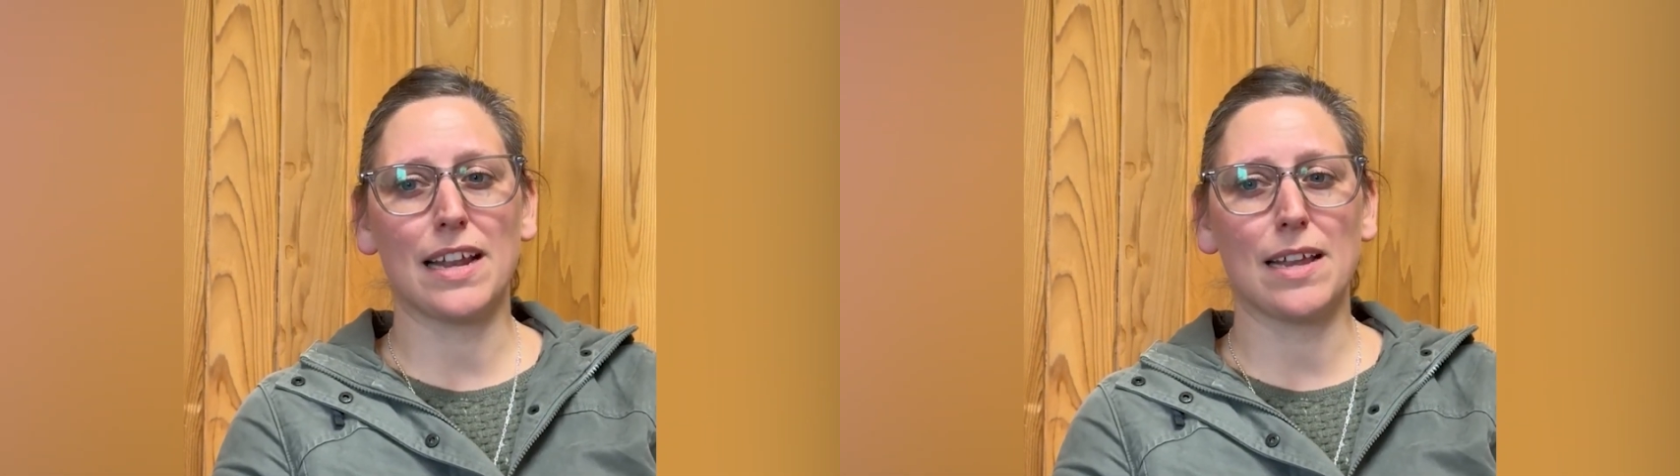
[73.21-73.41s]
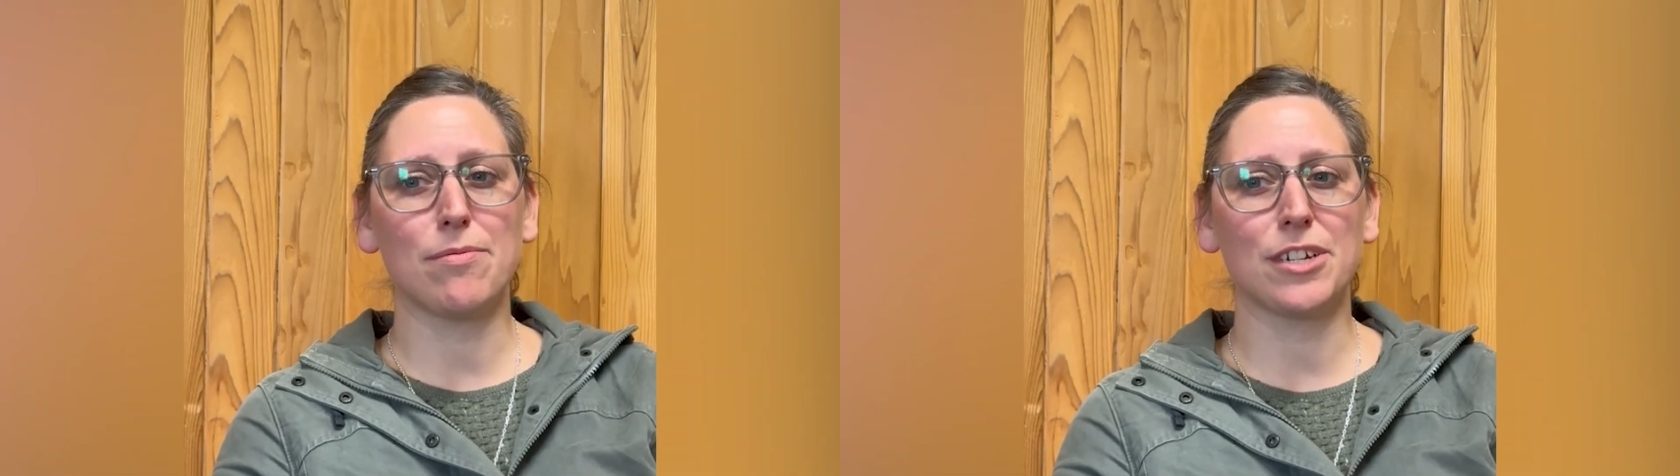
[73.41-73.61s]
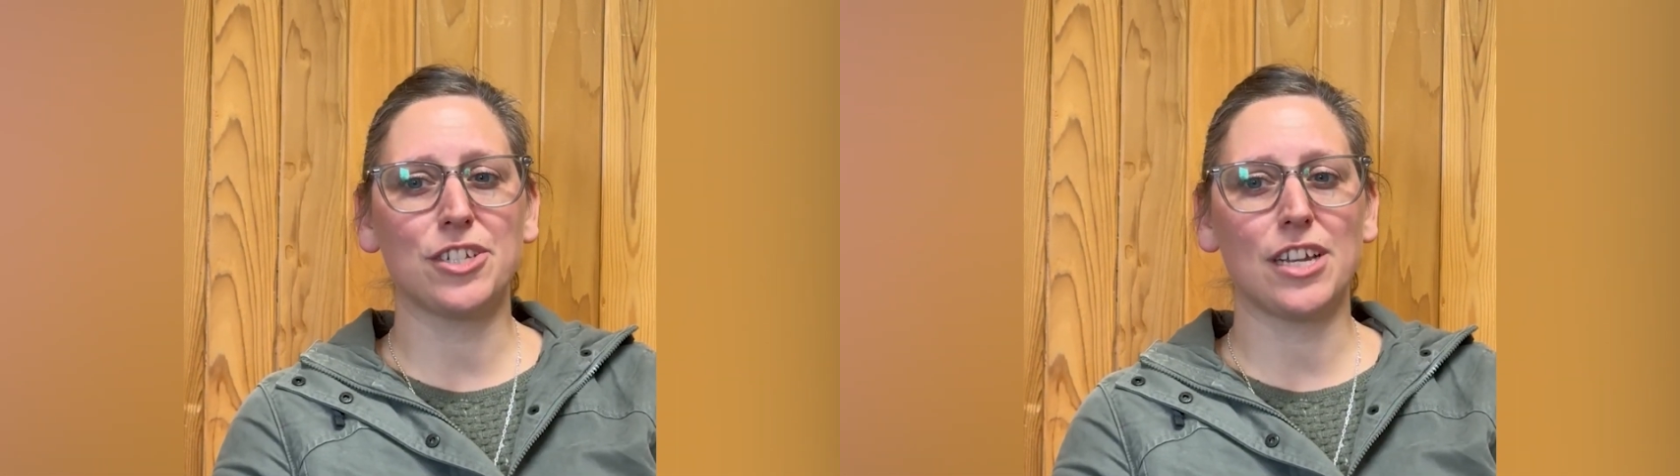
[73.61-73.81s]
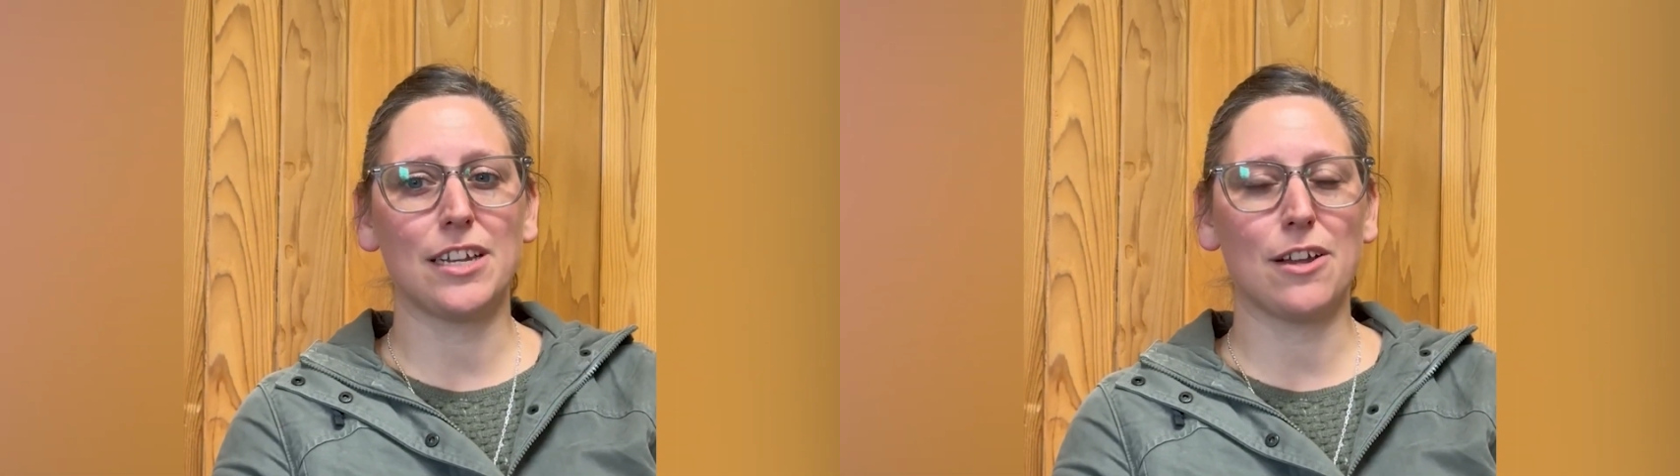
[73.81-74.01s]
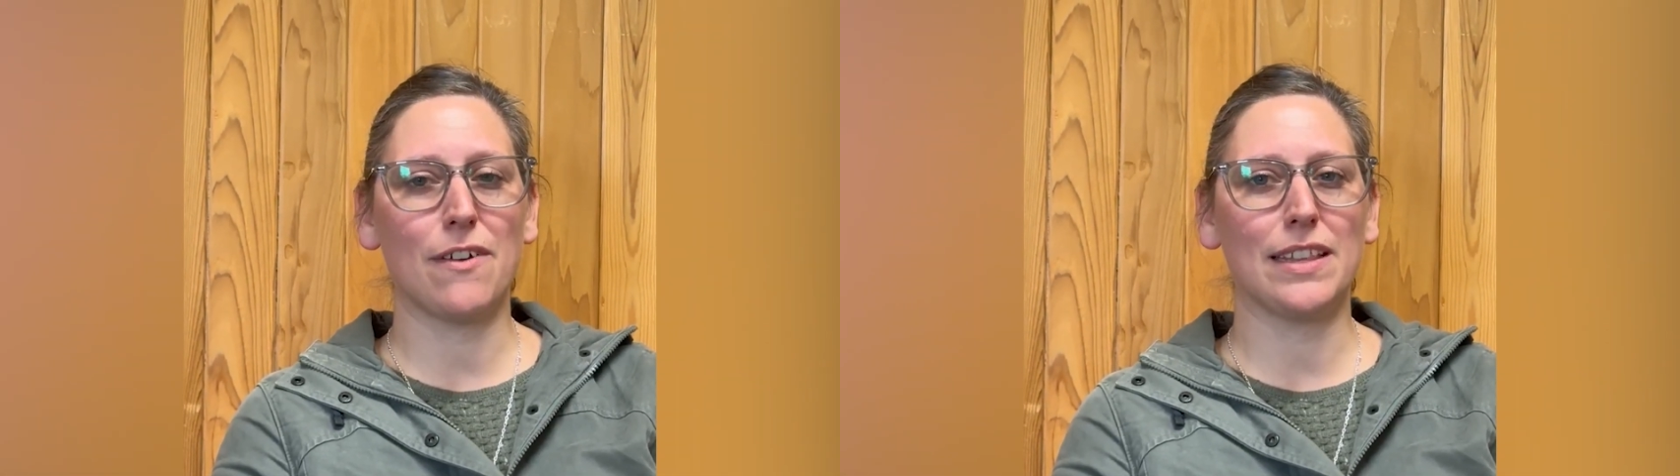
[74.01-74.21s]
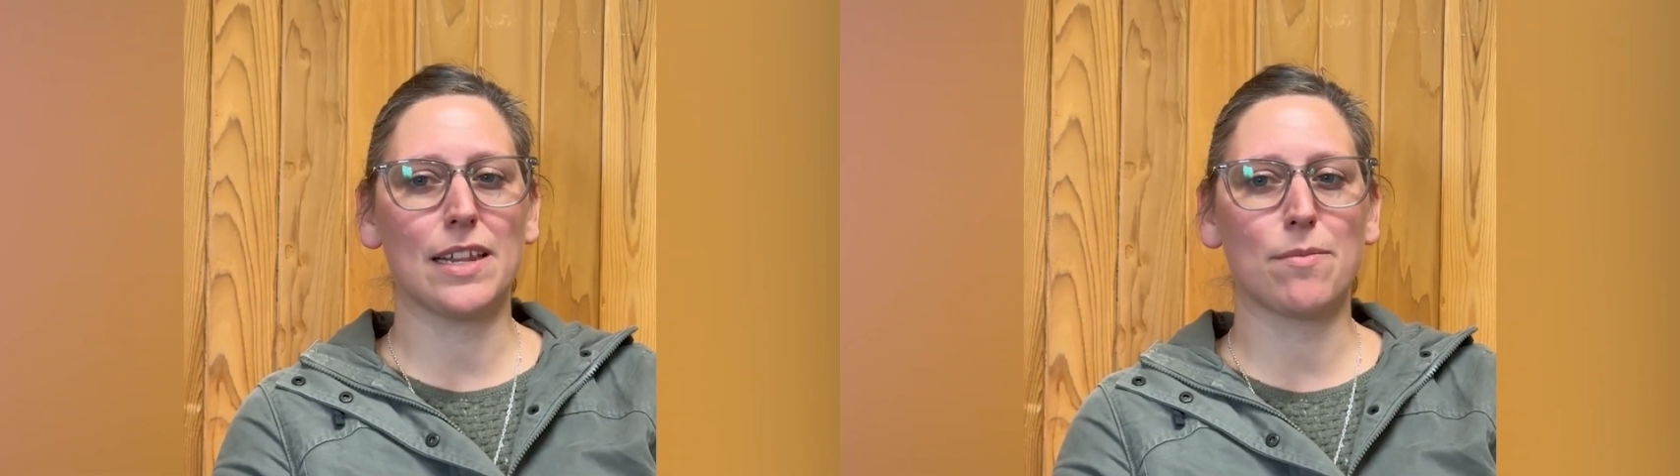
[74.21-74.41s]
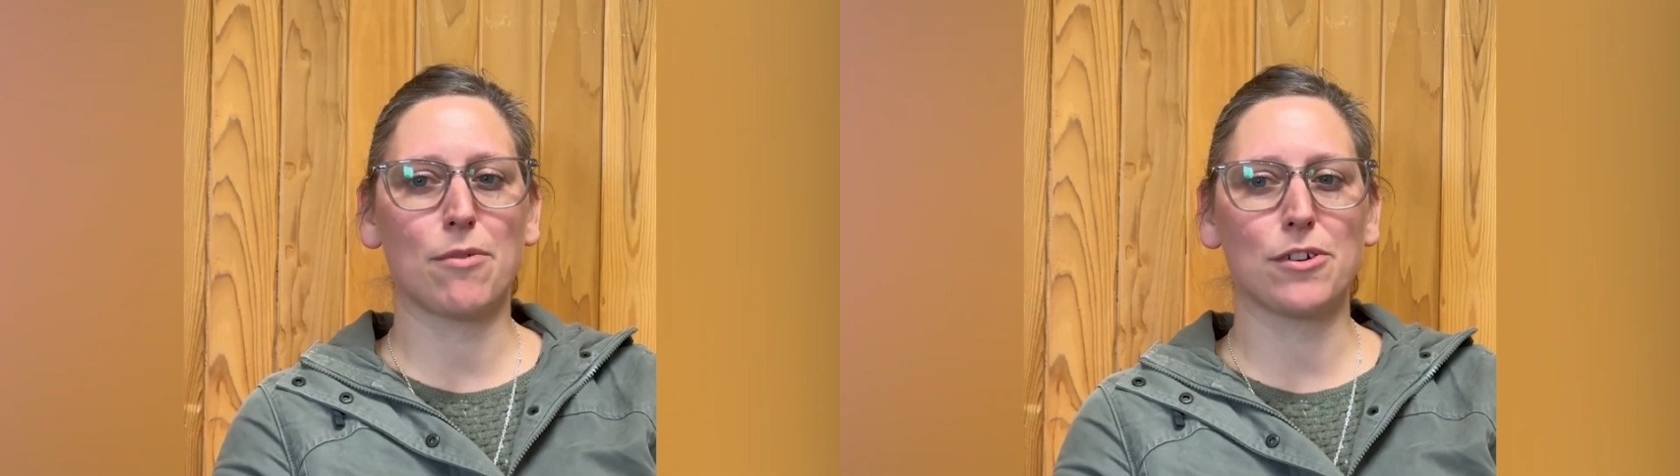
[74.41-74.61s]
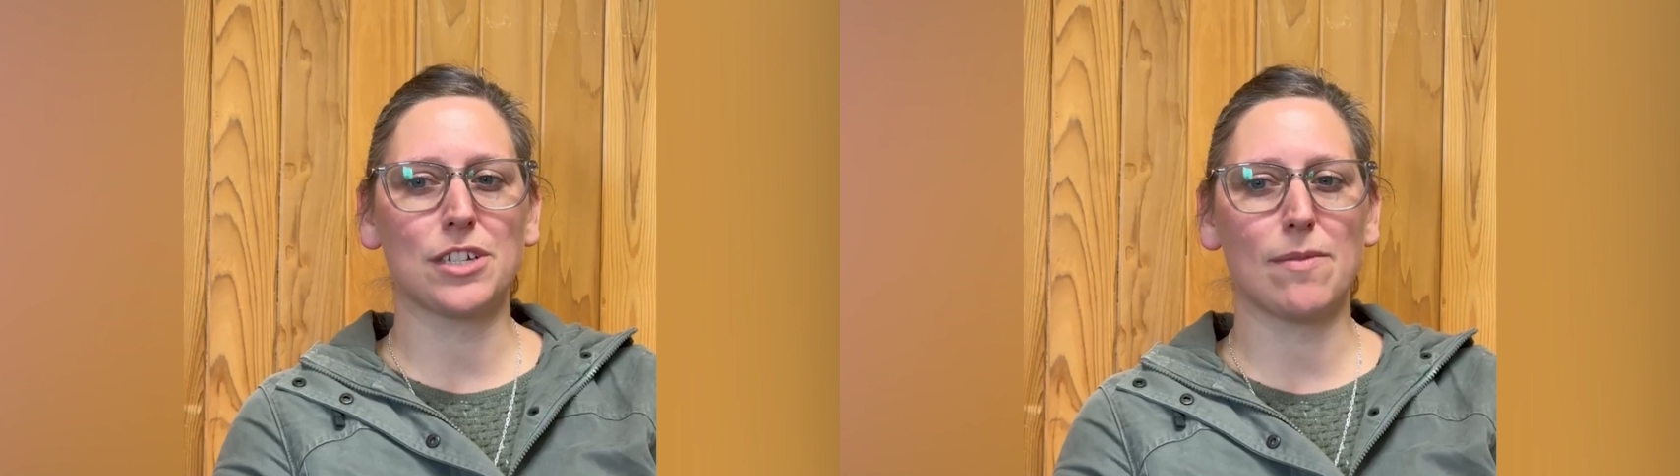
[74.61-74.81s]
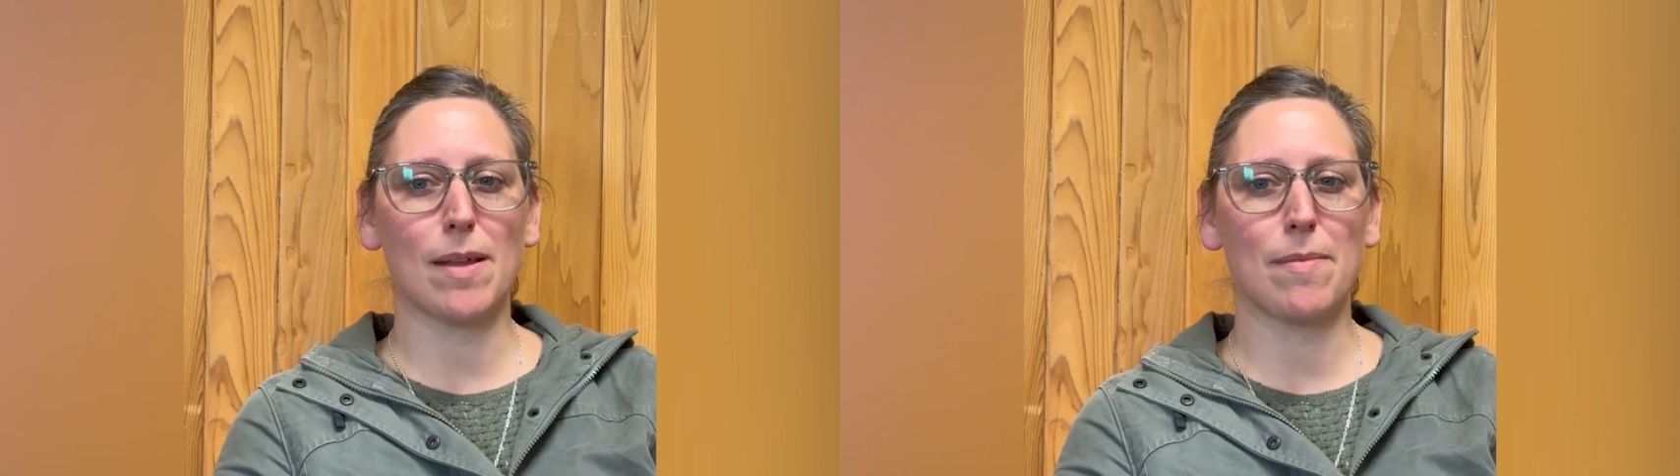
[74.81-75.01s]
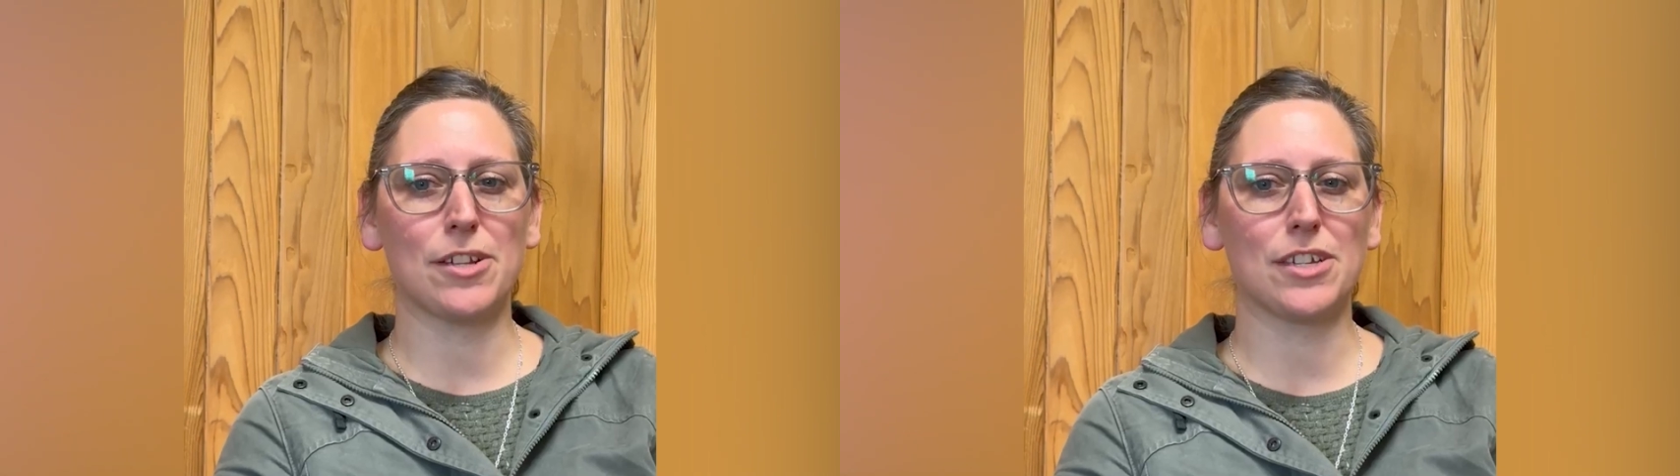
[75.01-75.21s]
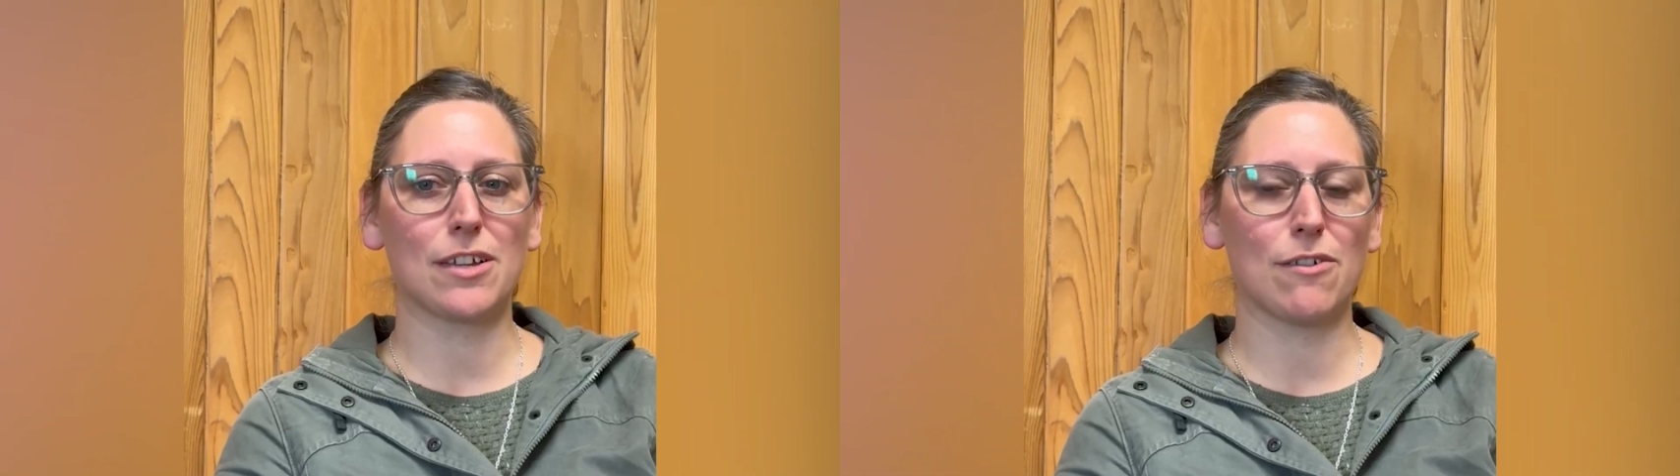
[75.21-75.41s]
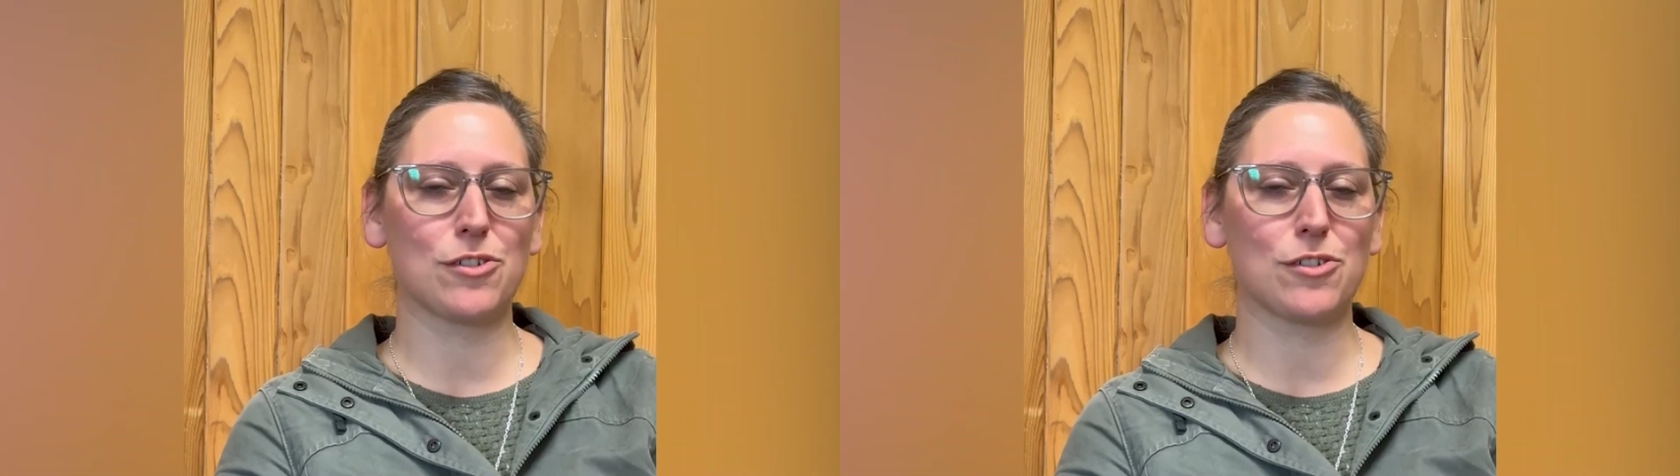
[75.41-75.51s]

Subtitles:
and I appreciate knowing that a portion of my budget